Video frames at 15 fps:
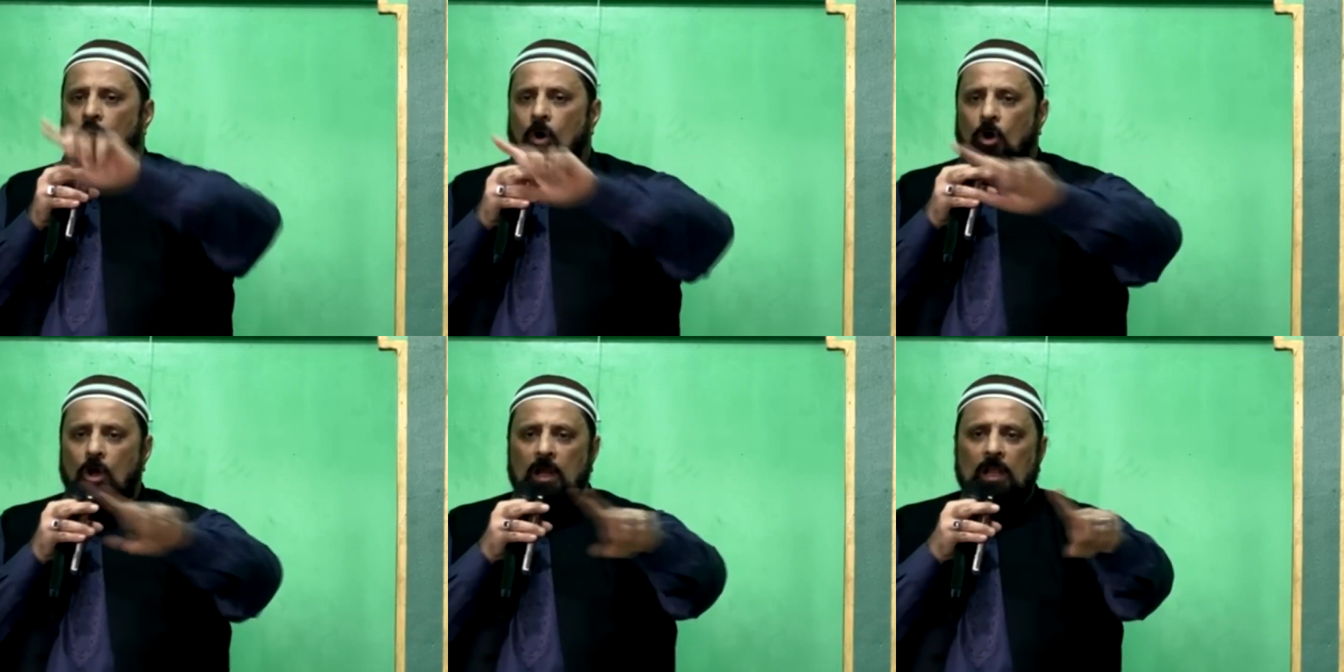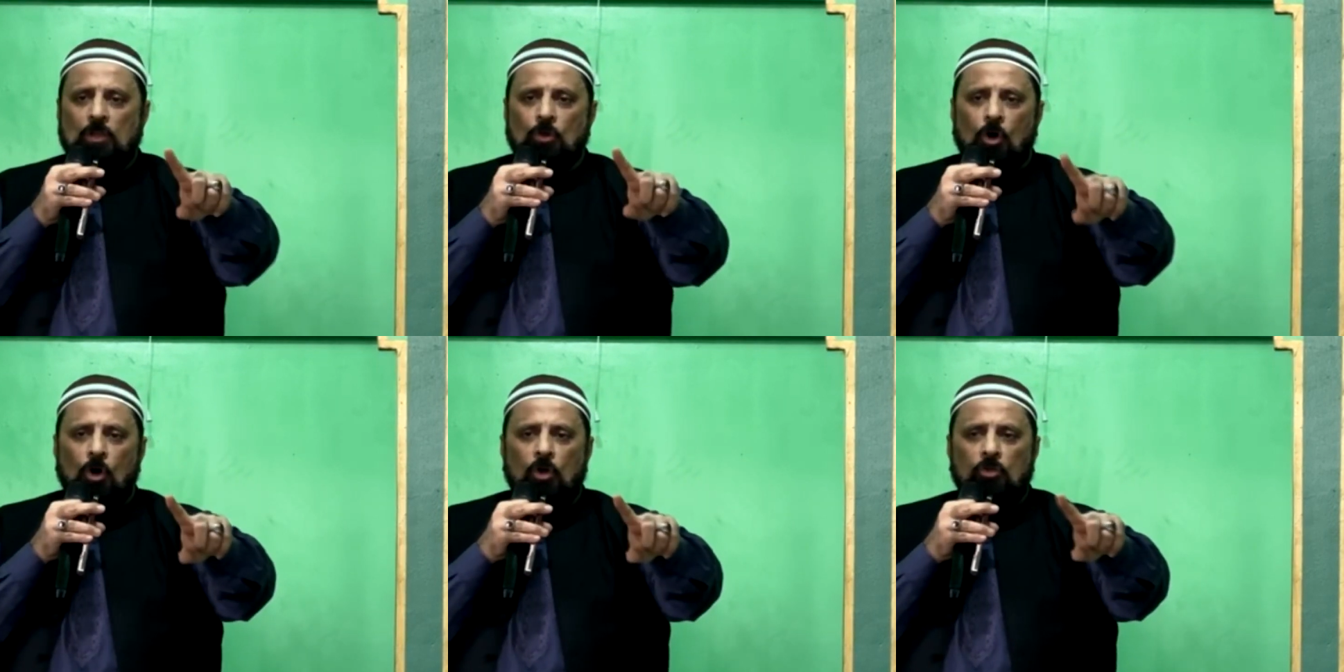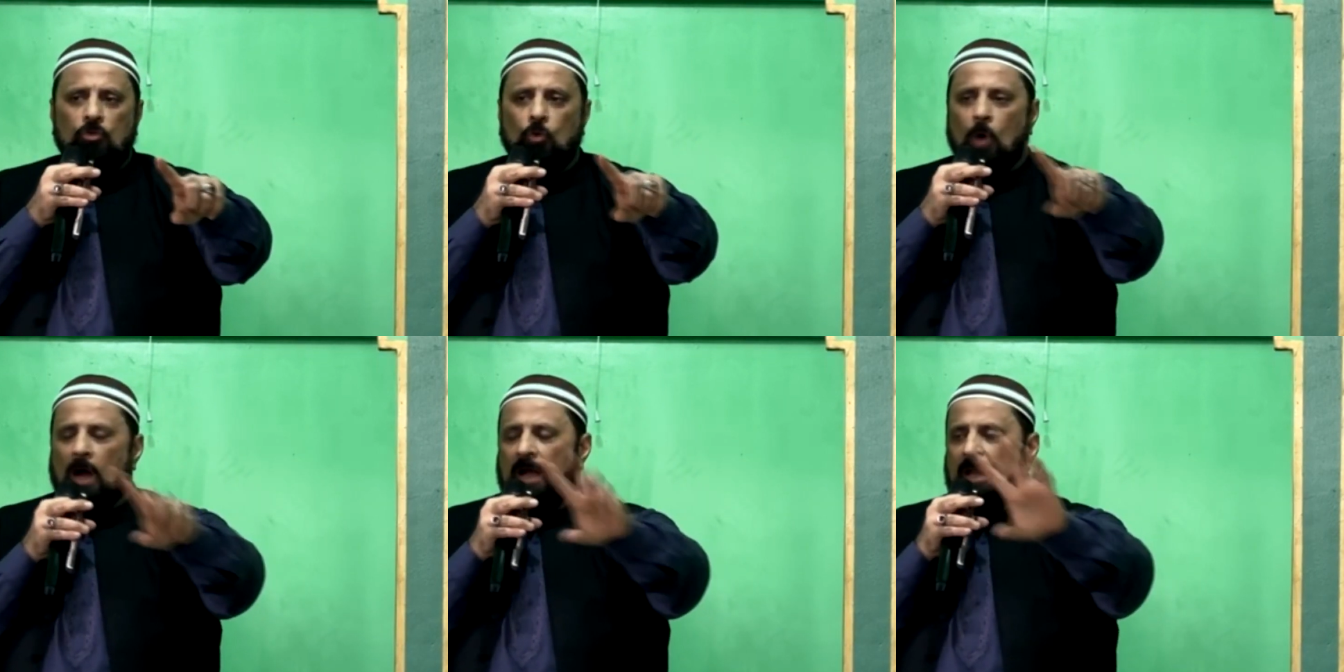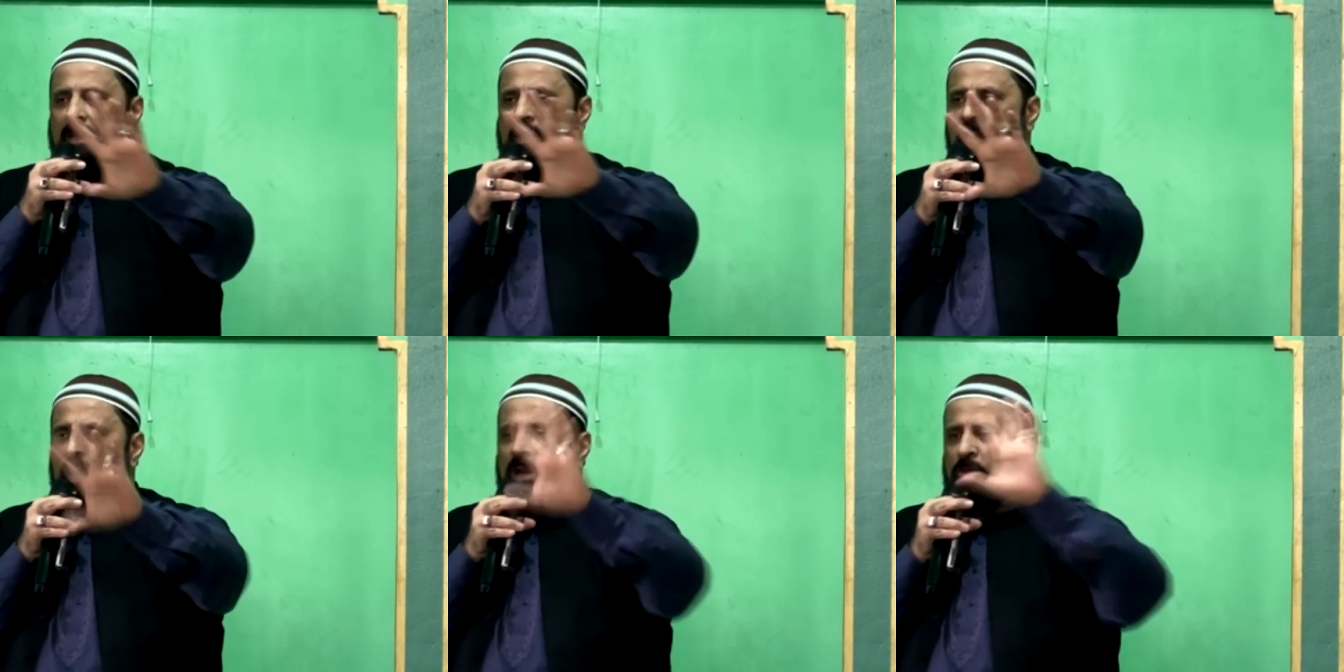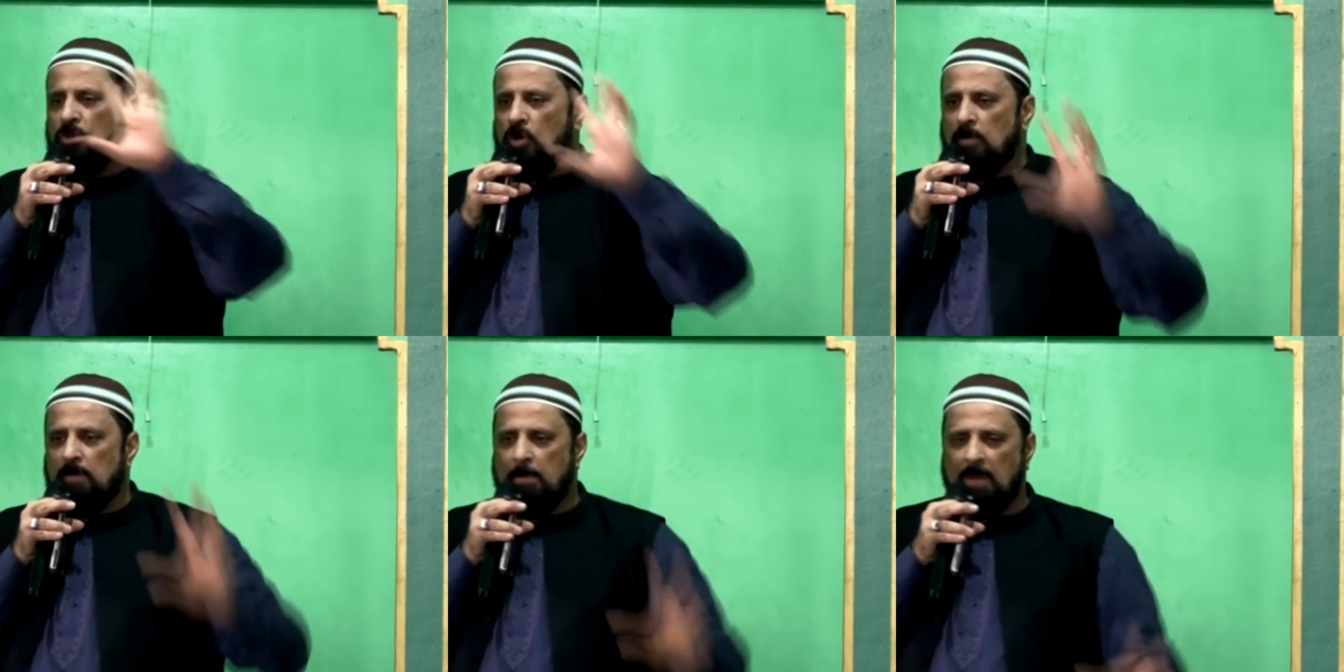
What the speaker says: Only those who are in the religion of